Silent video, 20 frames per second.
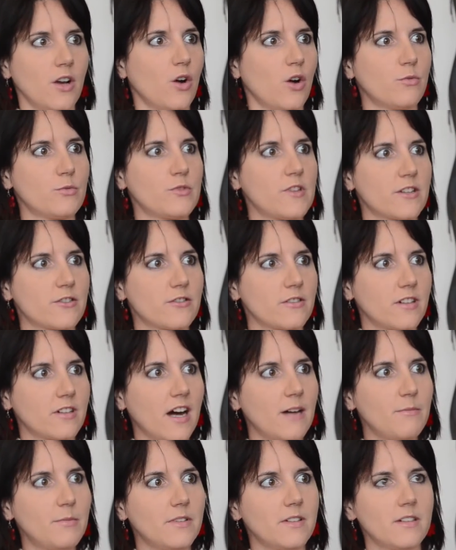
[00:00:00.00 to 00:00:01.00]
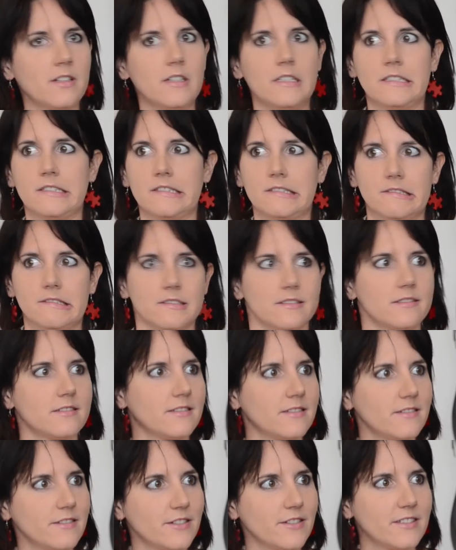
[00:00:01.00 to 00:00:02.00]
homosexual couple,
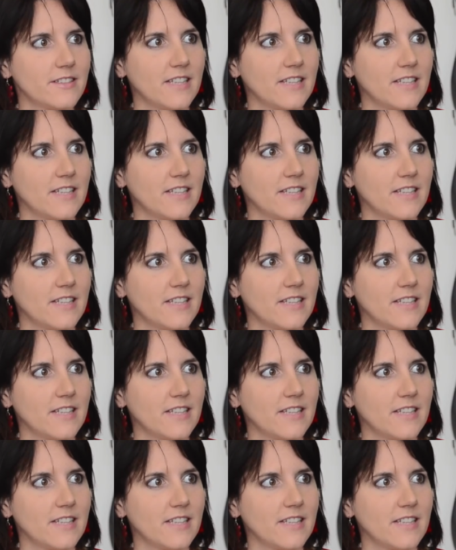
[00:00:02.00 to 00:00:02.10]
yeah.